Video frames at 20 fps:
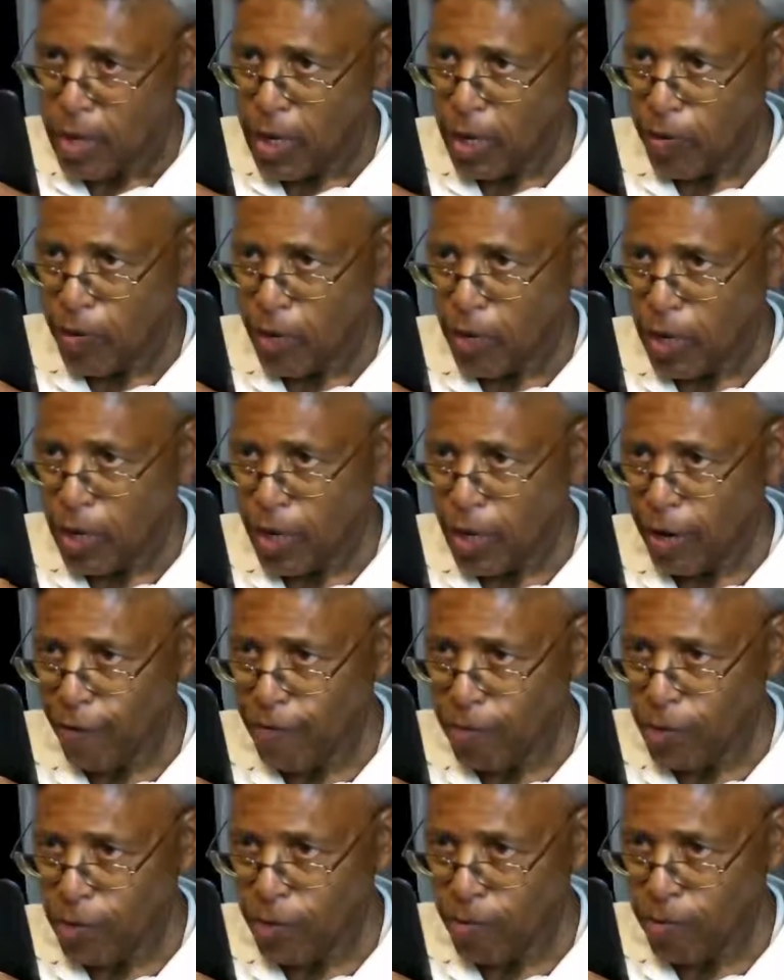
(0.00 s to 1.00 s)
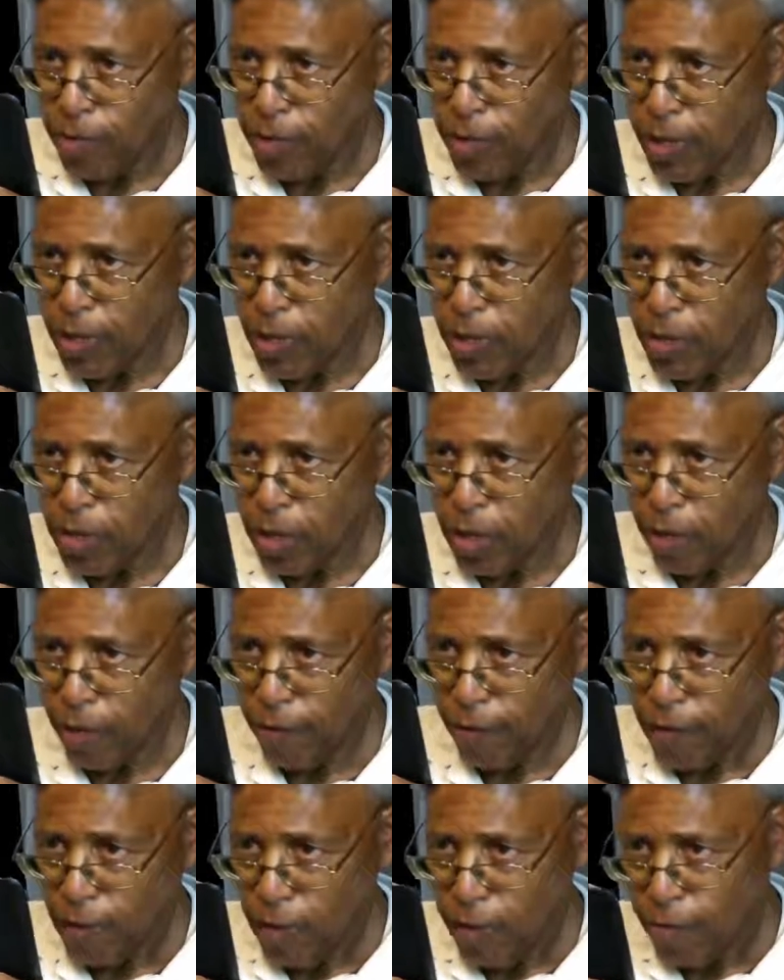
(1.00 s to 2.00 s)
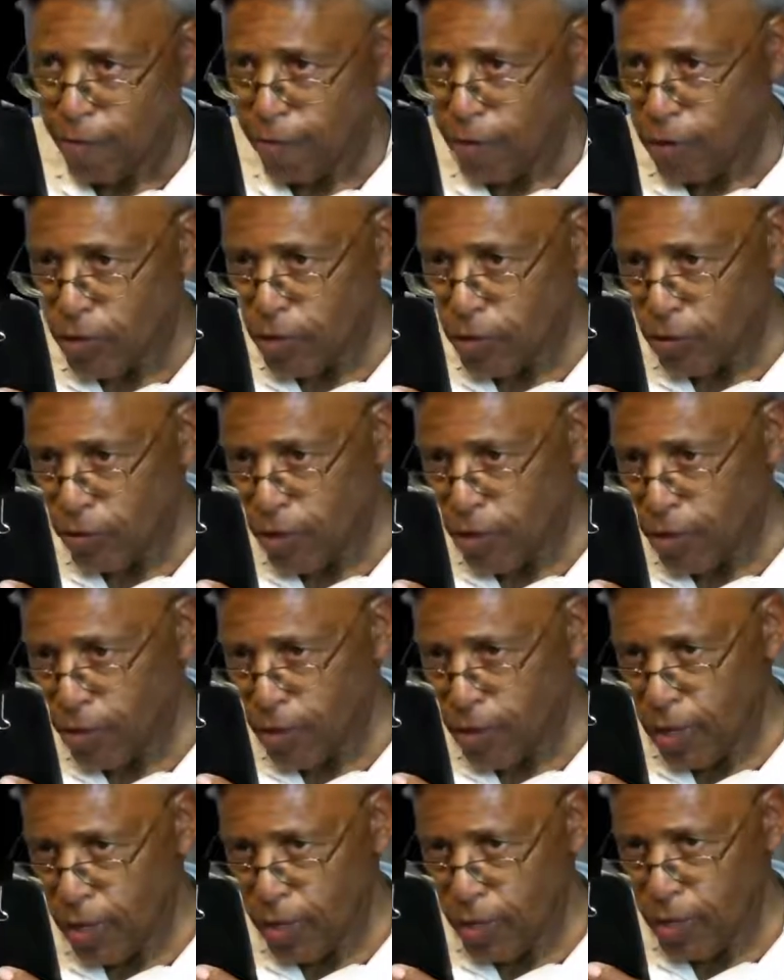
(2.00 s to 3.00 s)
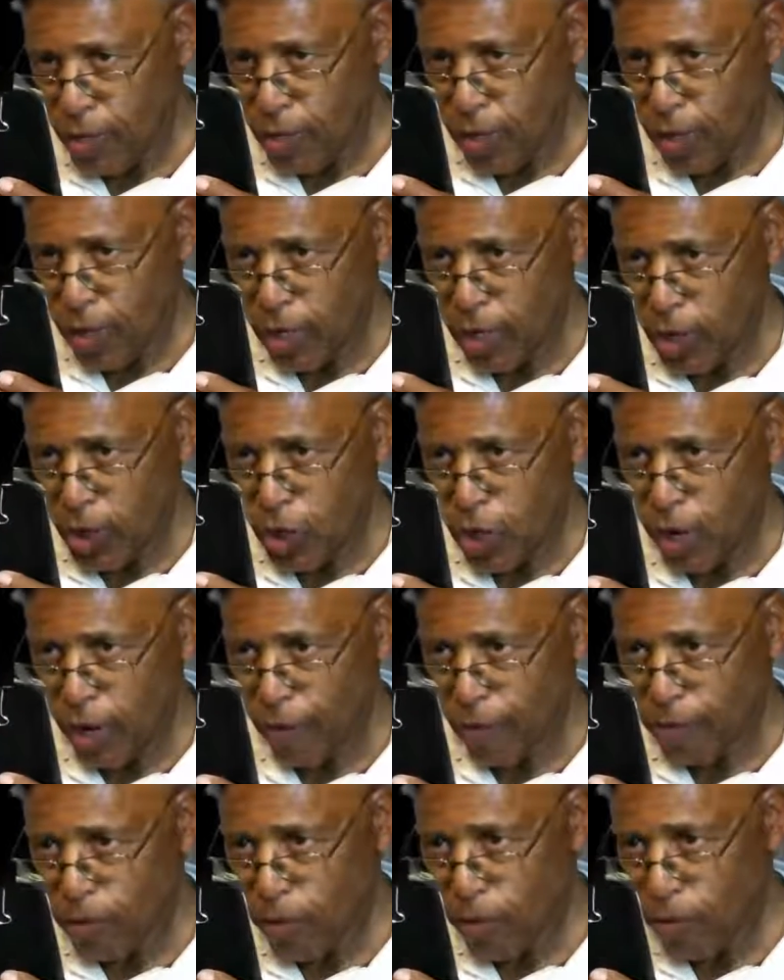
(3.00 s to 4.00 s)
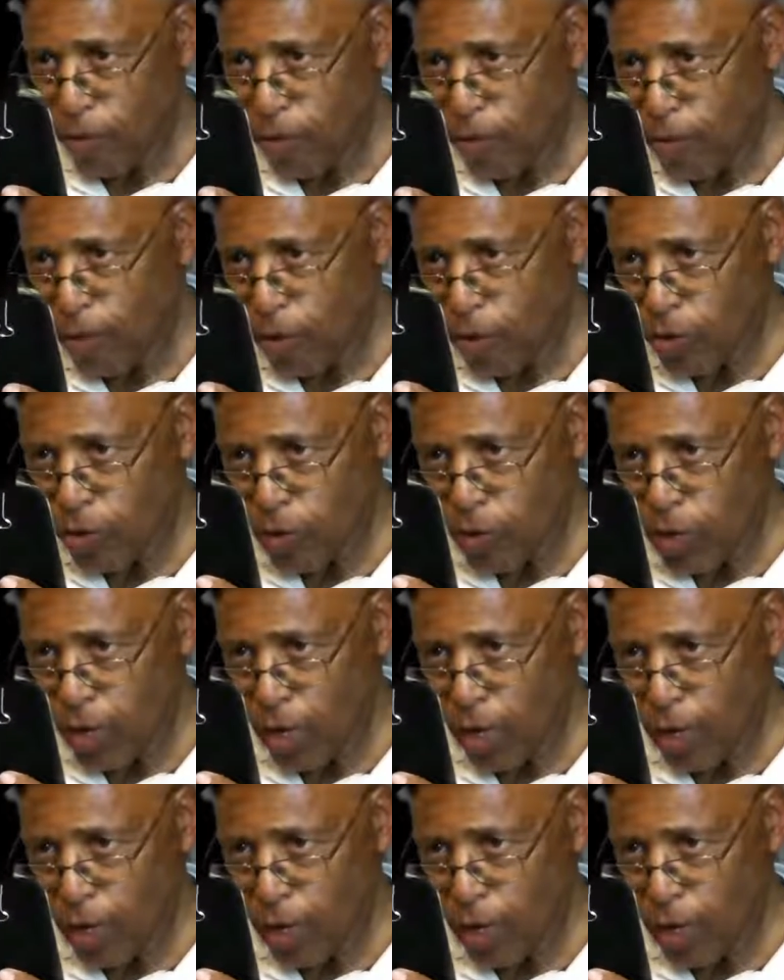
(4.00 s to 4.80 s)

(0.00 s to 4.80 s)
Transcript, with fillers: And we're going to cover some things here. First Corinthians, second chapter, verse